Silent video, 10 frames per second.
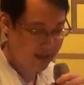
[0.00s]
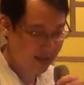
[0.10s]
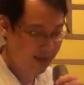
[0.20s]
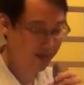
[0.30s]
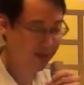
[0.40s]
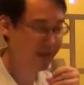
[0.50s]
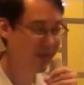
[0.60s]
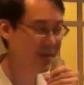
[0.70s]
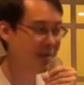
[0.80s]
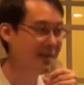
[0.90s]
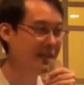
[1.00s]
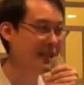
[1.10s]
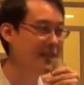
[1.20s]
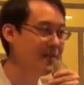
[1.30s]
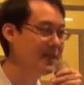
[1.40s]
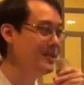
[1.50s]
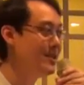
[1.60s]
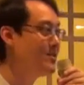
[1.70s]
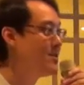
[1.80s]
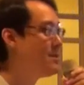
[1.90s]
So even though they are
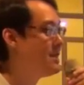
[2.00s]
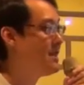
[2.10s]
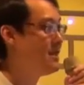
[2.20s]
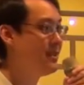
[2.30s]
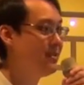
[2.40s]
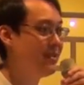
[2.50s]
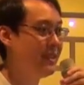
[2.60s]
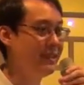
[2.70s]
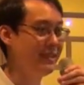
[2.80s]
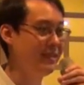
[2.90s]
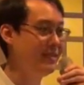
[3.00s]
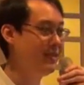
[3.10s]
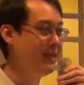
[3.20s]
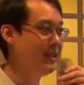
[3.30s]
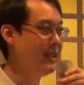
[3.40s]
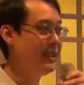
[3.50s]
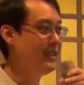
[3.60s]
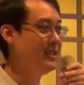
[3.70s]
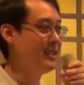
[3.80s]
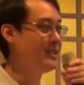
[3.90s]
fighting wars, it's not like they hate
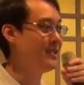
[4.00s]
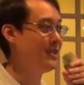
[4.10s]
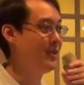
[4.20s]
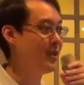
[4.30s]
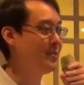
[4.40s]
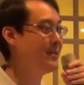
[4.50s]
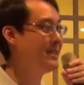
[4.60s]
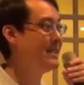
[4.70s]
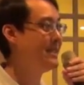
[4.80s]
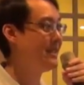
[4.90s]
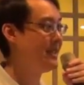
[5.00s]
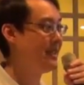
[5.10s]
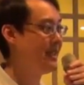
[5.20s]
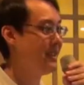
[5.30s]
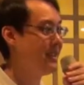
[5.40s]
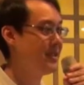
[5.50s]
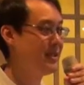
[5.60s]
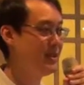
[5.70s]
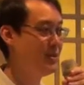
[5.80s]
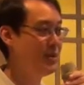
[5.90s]
each other completely.
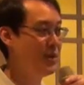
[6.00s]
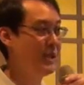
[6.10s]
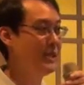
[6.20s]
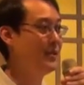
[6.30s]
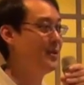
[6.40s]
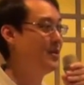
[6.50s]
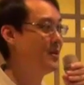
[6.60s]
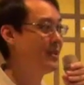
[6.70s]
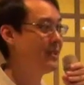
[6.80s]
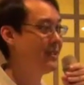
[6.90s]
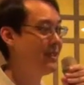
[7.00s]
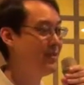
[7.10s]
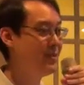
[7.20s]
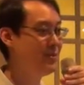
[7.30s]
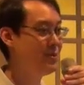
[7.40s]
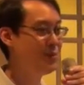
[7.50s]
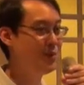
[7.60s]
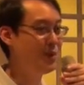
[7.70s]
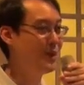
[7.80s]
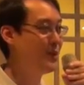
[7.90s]
There's still trading ongoing. After all, who
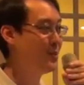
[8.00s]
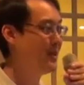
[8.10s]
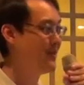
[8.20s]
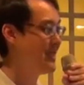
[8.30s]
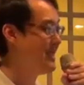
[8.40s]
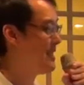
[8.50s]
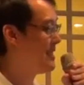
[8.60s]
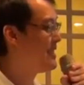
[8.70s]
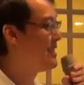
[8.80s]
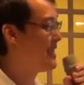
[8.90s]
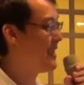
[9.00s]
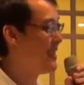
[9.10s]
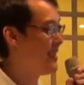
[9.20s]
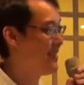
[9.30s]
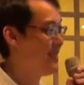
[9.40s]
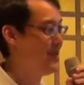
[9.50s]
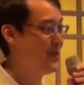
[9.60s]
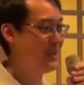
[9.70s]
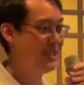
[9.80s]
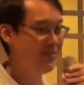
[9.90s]
don't want to make money? If
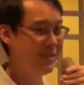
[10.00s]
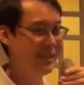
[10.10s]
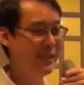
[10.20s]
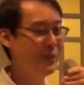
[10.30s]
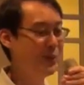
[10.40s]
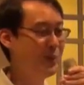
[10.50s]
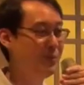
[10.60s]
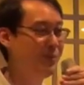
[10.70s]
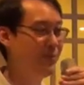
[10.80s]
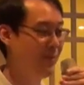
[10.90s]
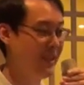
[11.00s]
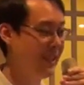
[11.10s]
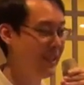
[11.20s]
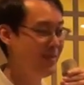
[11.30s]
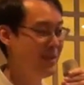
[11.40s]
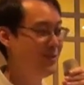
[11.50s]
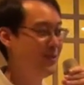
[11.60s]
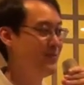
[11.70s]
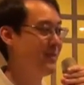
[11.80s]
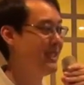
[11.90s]
you see money, you won't make enemies
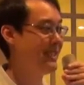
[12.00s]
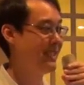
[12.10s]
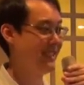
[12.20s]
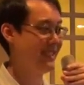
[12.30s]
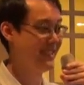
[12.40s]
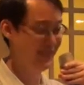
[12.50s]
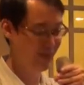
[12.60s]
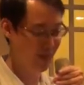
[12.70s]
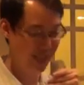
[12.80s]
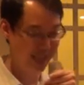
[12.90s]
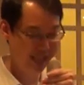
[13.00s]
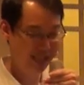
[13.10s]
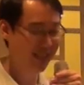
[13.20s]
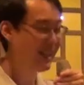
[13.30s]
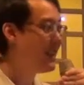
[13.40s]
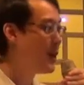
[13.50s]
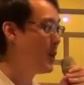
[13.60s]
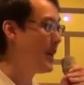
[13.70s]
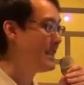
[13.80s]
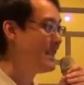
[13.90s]
with money. So trading,
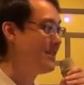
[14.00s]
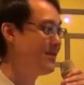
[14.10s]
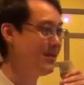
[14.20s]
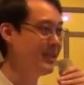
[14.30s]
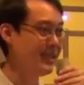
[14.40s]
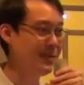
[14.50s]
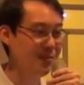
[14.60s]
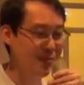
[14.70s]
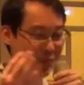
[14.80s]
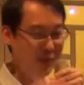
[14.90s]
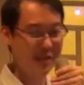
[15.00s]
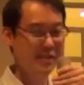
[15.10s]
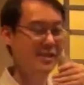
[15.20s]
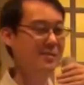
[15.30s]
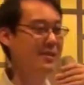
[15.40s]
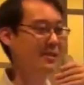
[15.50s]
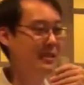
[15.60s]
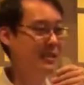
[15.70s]
why trading brings about